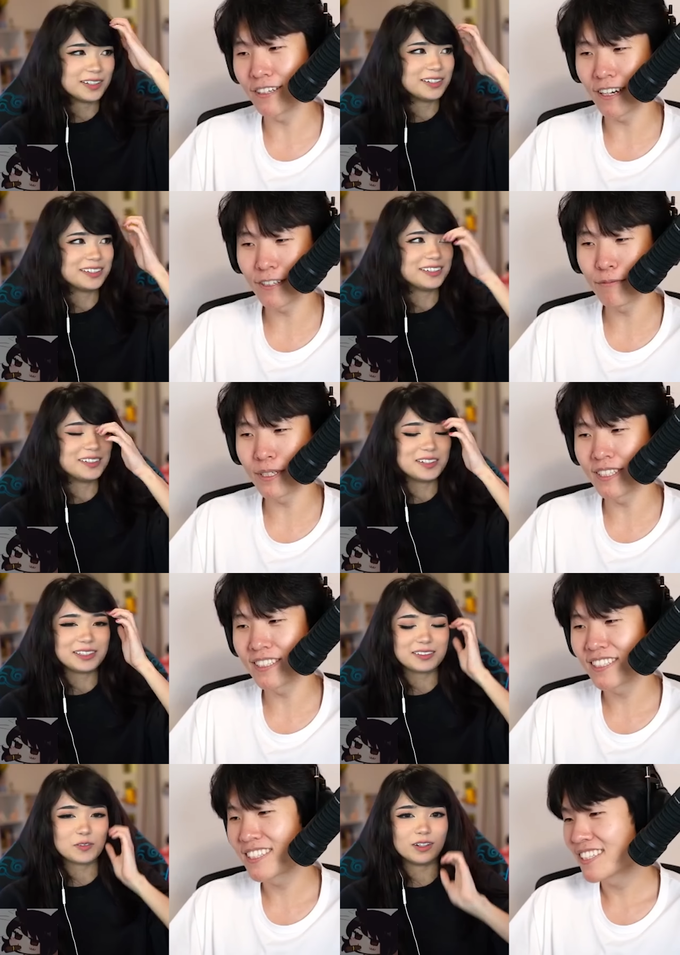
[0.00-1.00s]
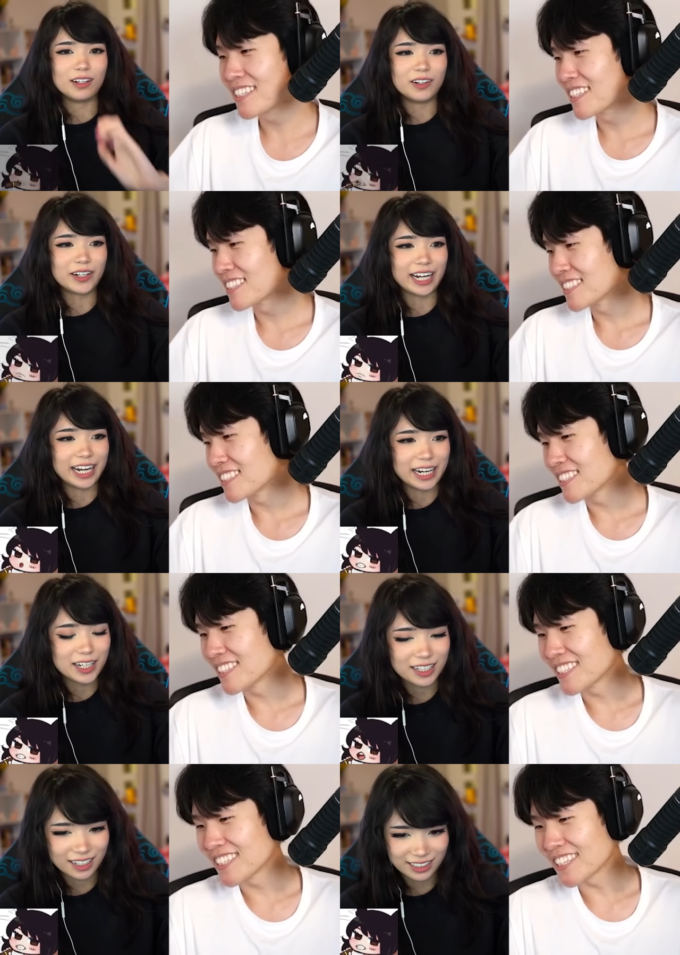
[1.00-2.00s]
Speaker 1: How how you been?"
Speaker 2: Okay.
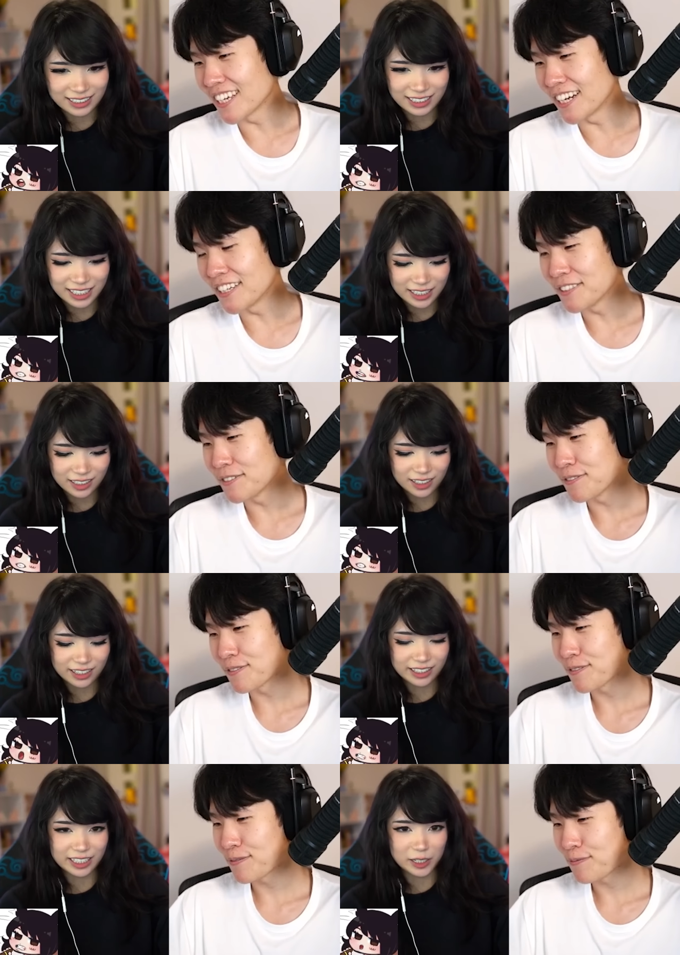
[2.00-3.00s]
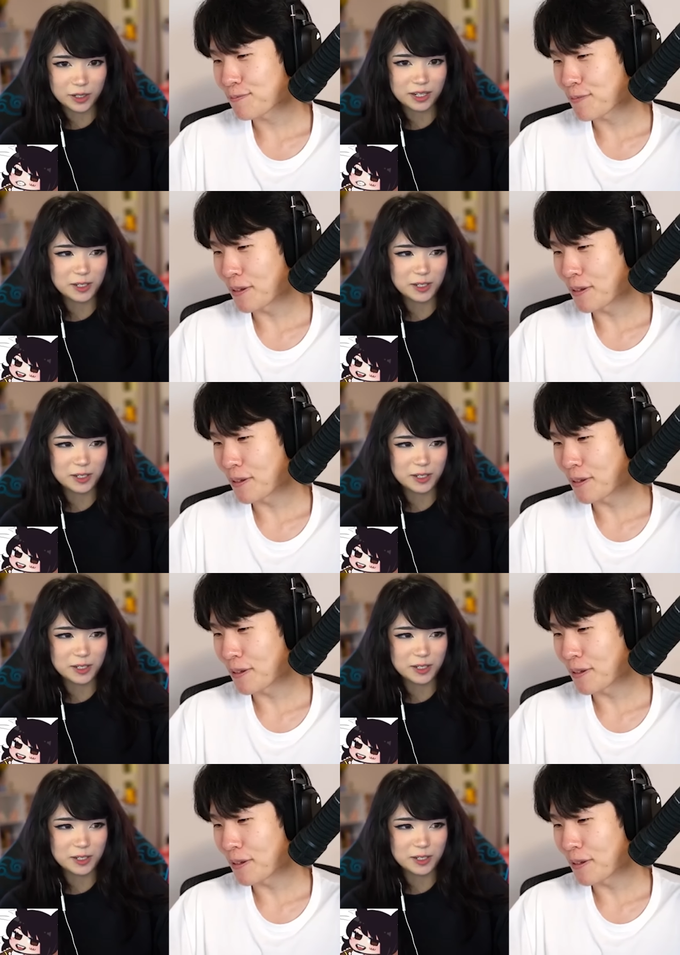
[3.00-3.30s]
Yeah, yeah. I, I get that.